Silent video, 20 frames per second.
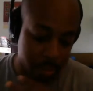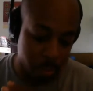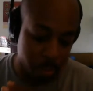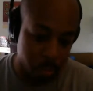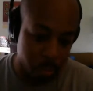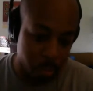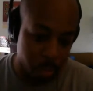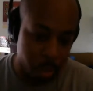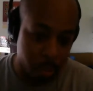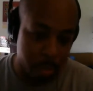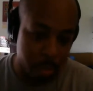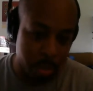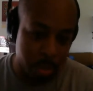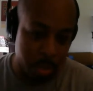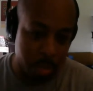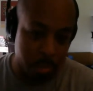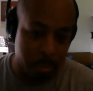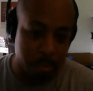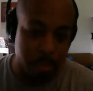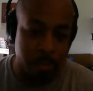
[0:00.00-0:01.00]
what was
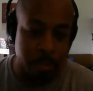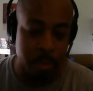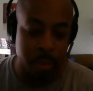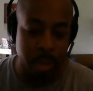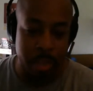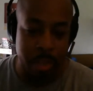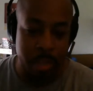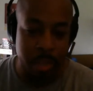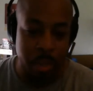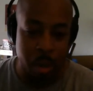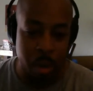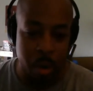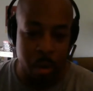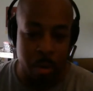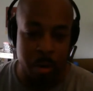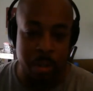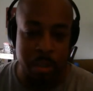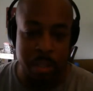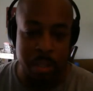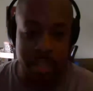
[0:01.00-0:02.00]
your like the
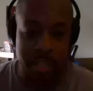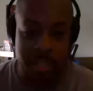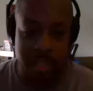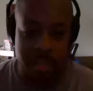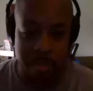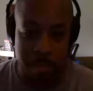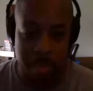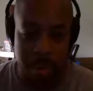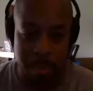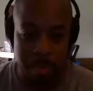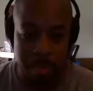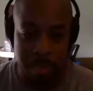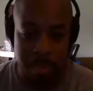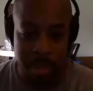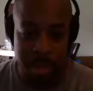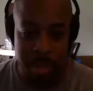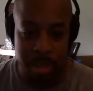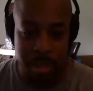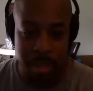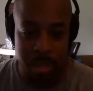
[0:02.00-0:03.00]
earliest
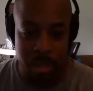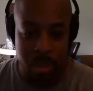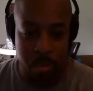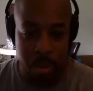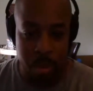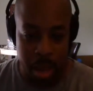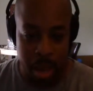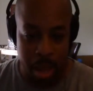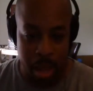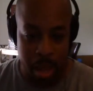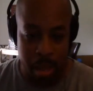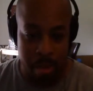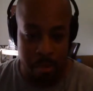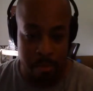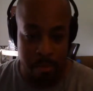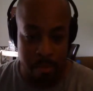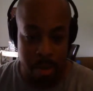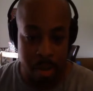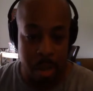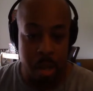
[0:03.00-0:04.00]
memory that you
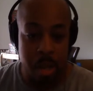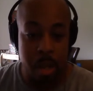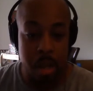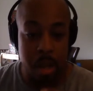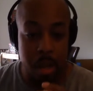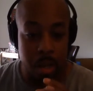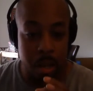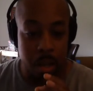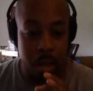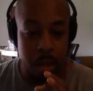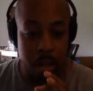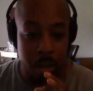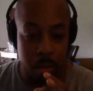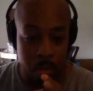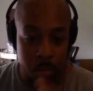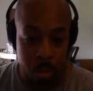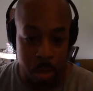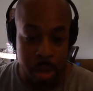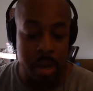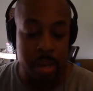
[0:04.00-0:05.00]
have of
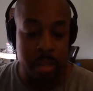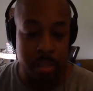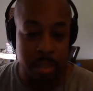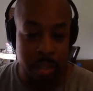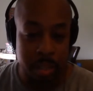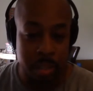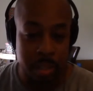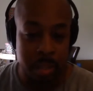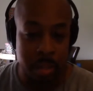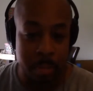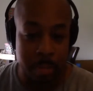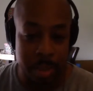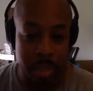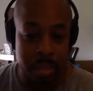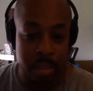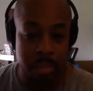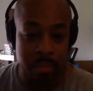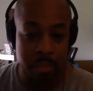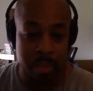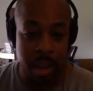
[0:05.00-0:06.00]
witnessing
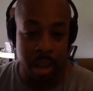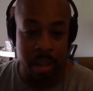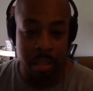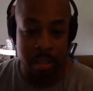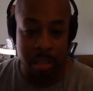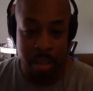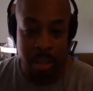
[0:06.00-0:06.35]
domestic violence?